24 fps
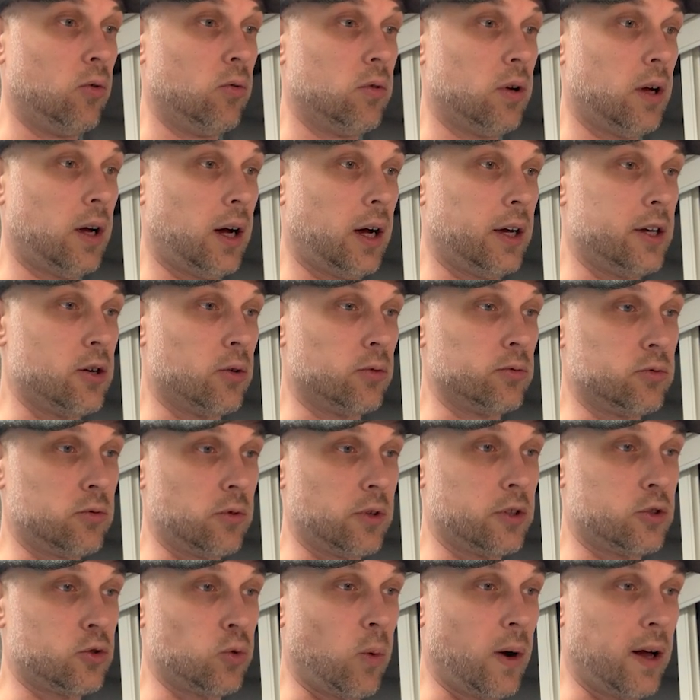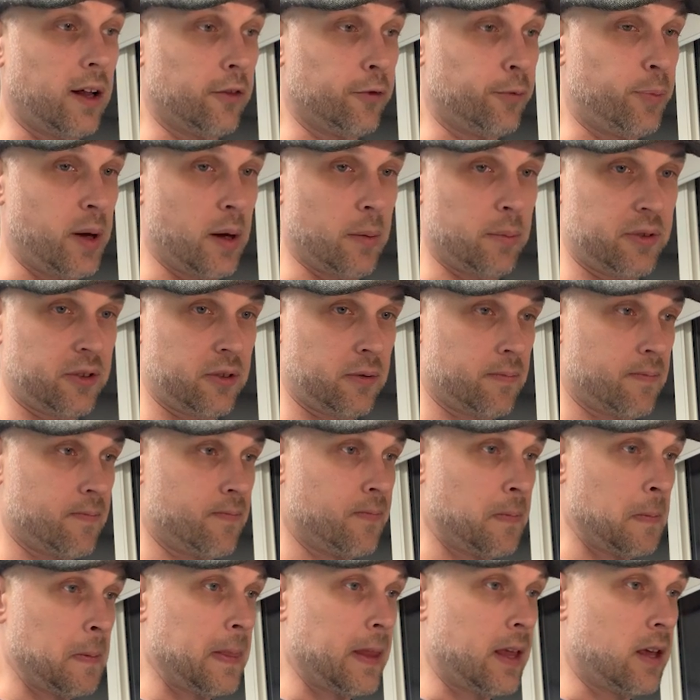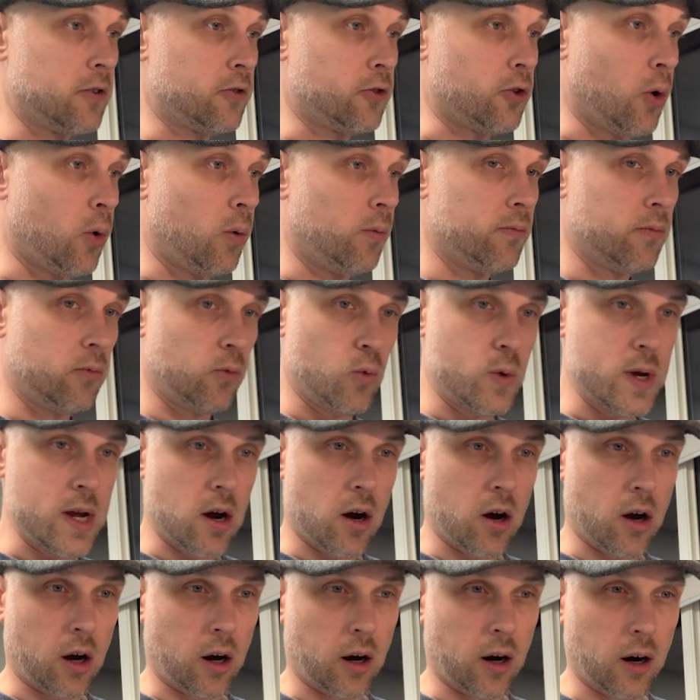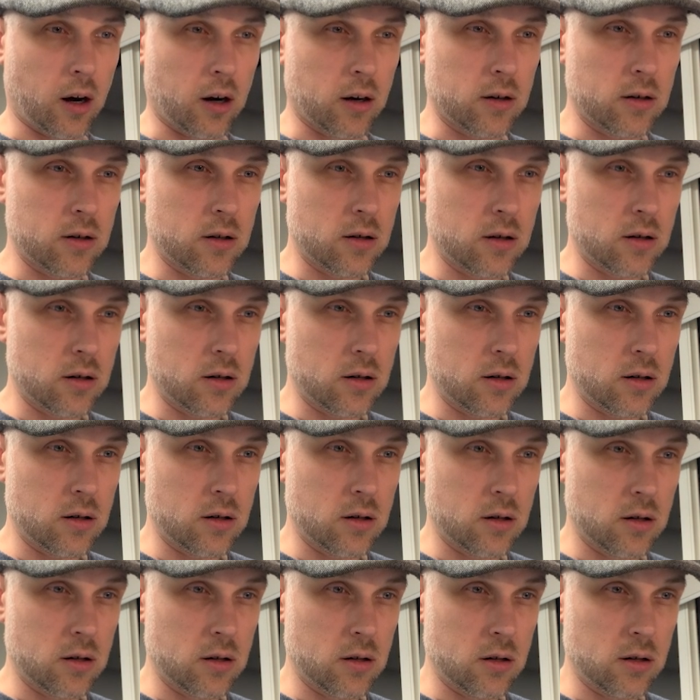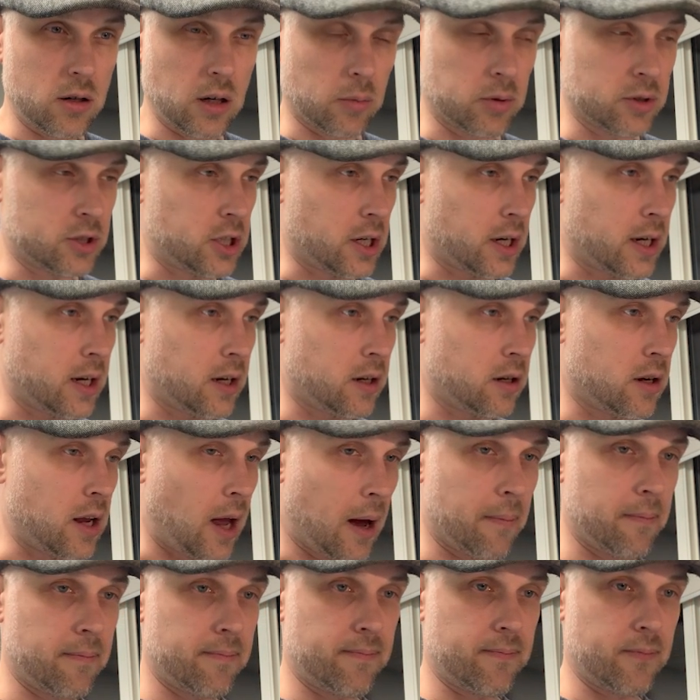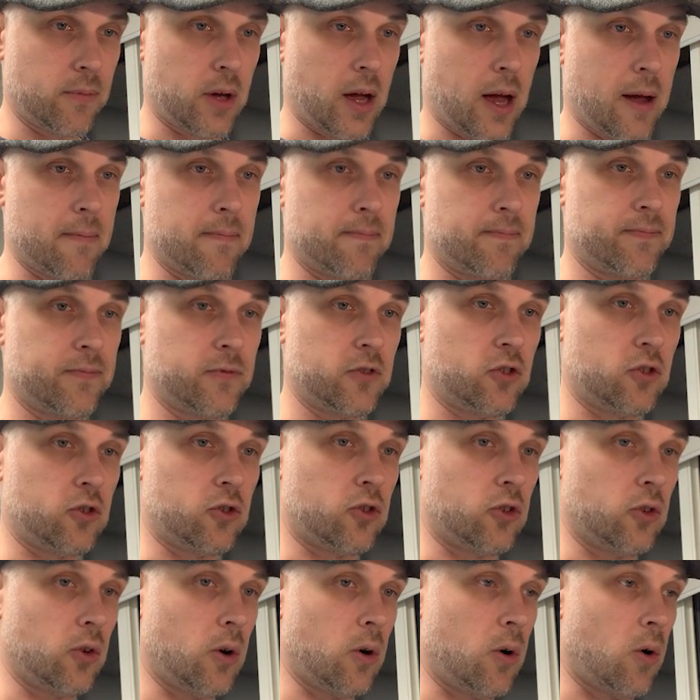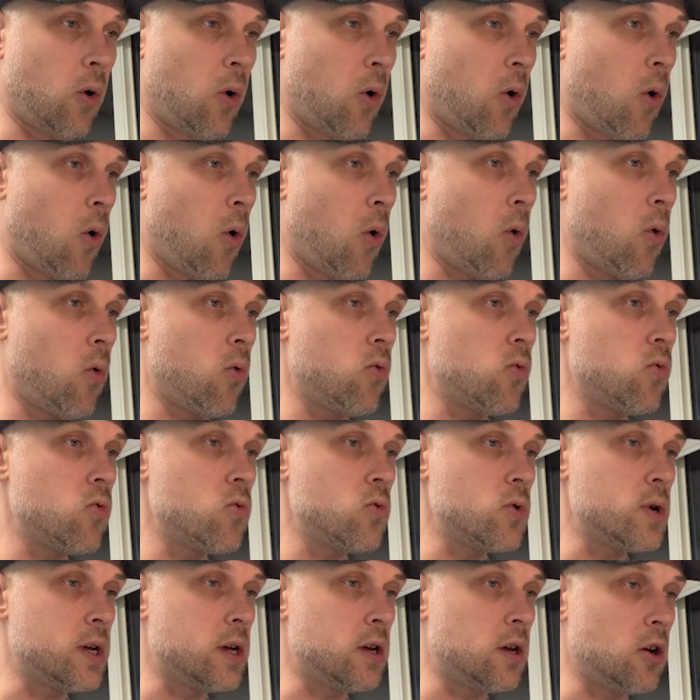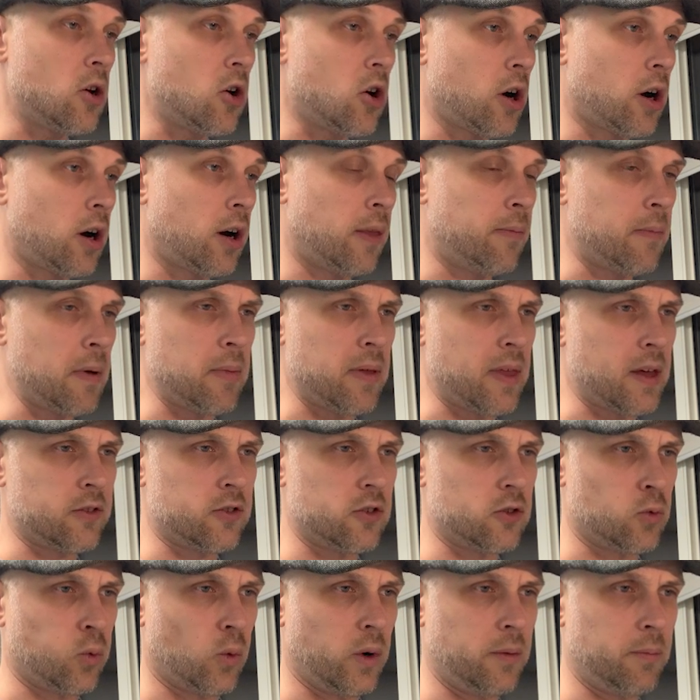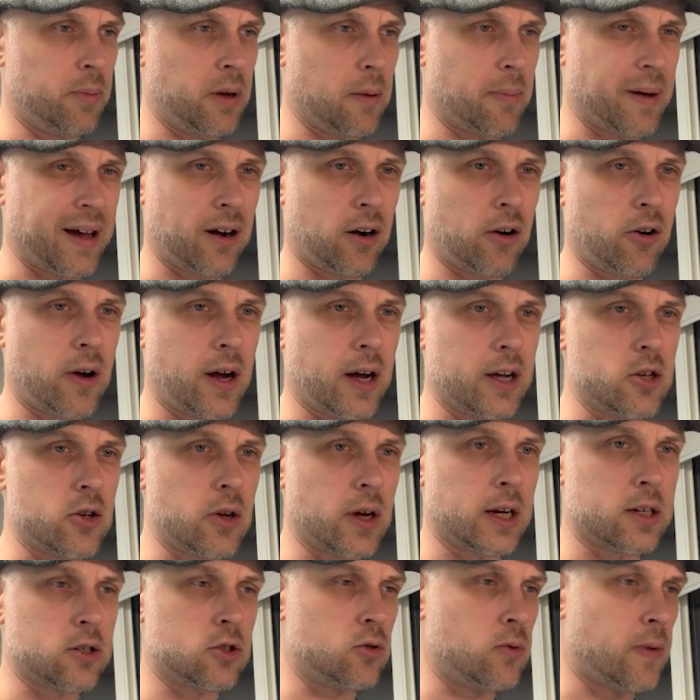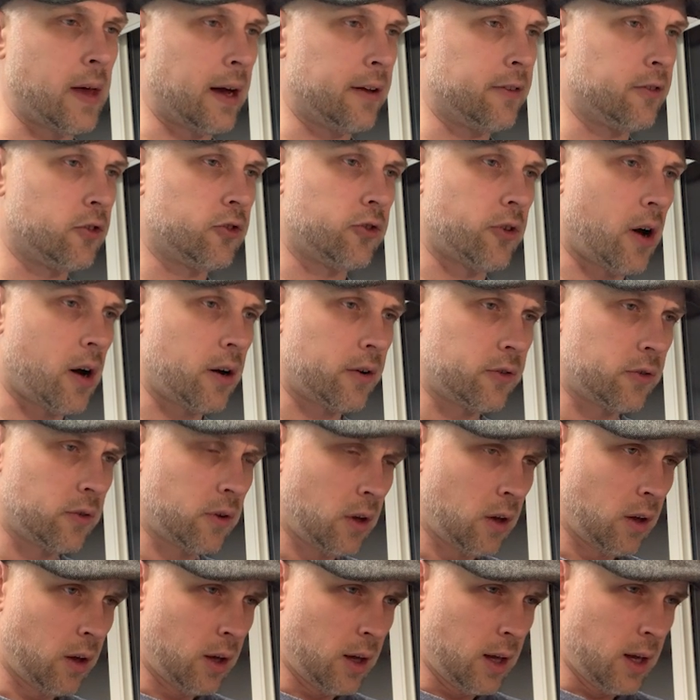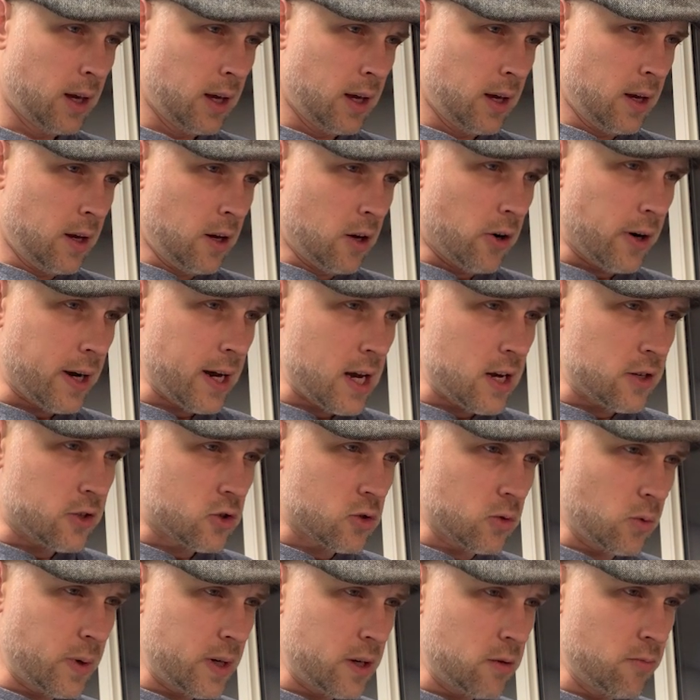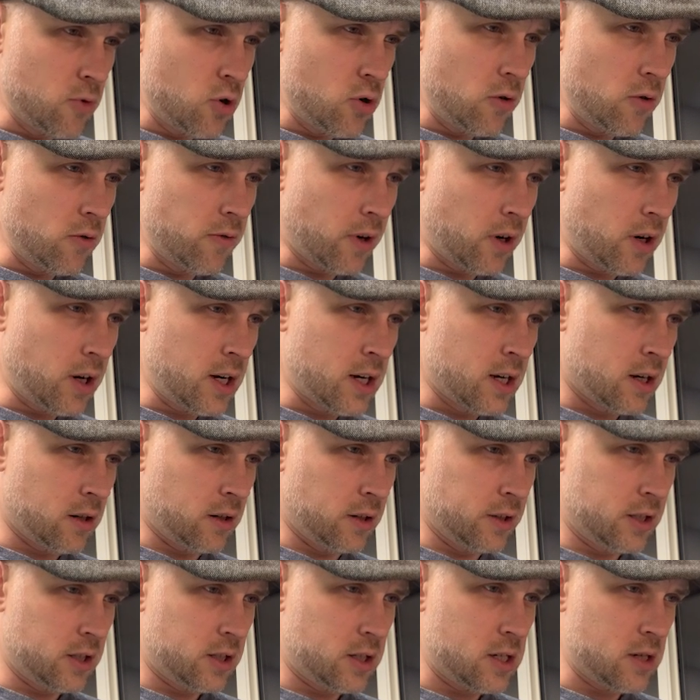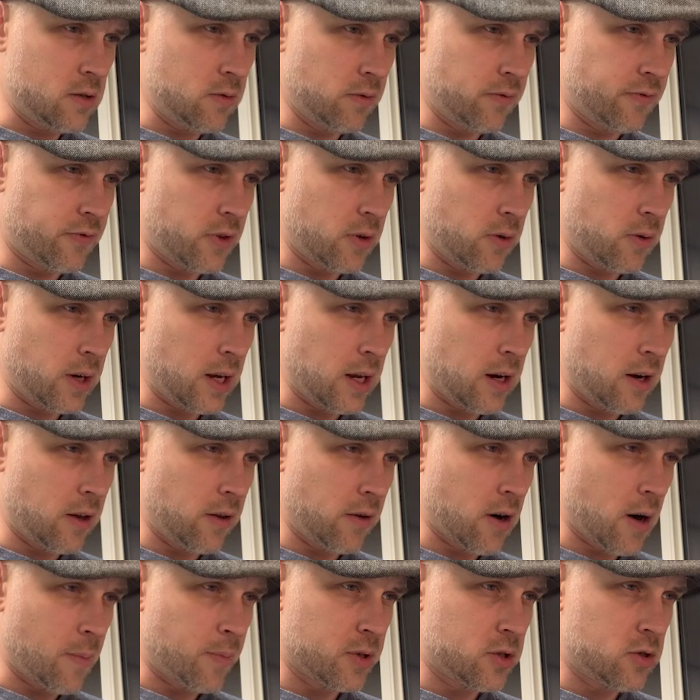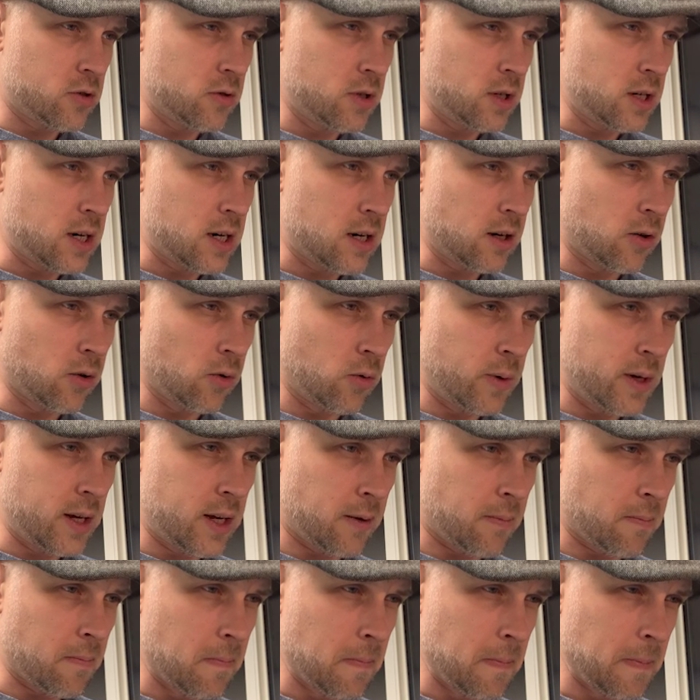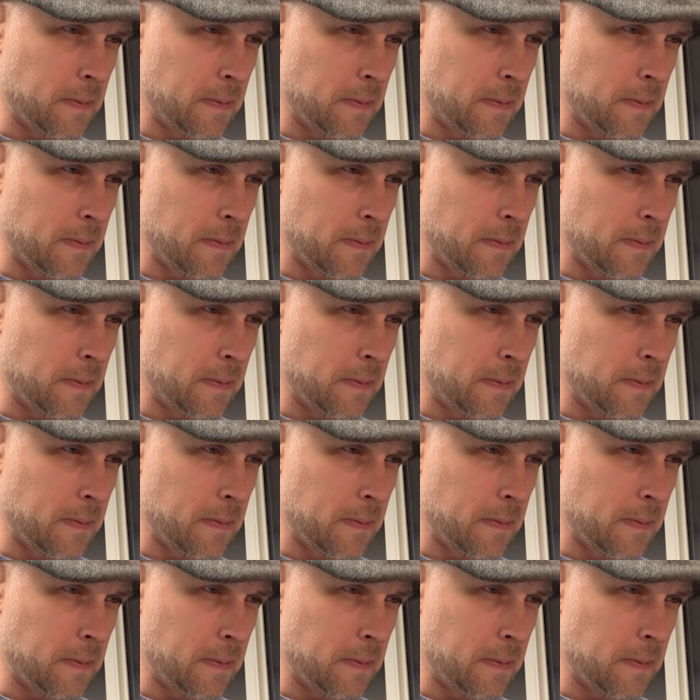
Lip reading: you know, the 12 pips. So we are double checking. Yeah. Okay. So we are, and maybe that's just 1 pip. I don't know how you guys do that in stocks. Okay, so we move on. Let's see if they get another opportunity to go in